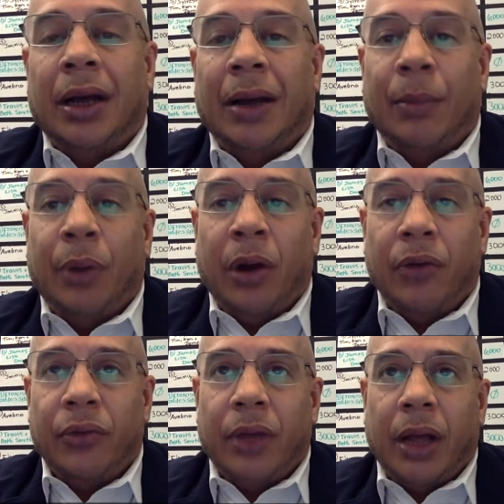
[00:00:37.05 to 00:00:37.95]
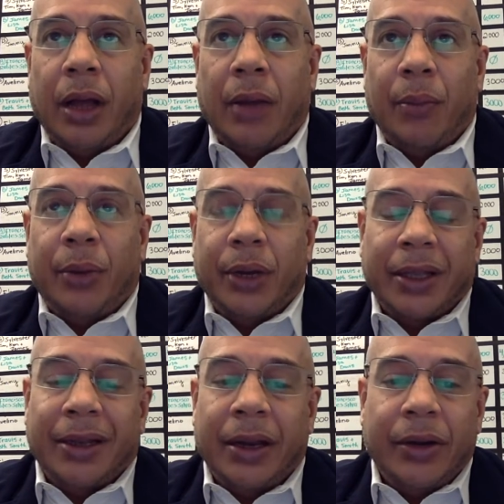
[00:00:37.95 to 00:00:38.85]
above uh,
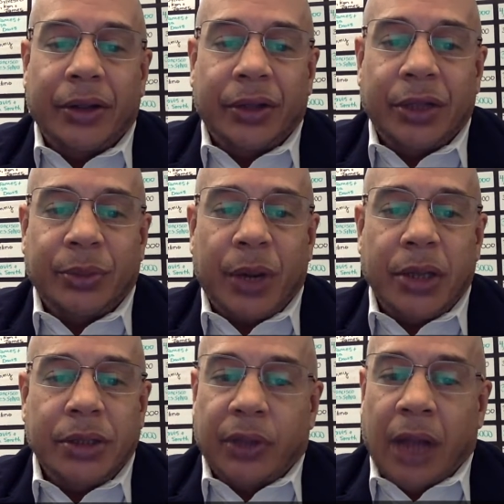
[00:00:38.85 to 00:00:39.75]
market area sales price.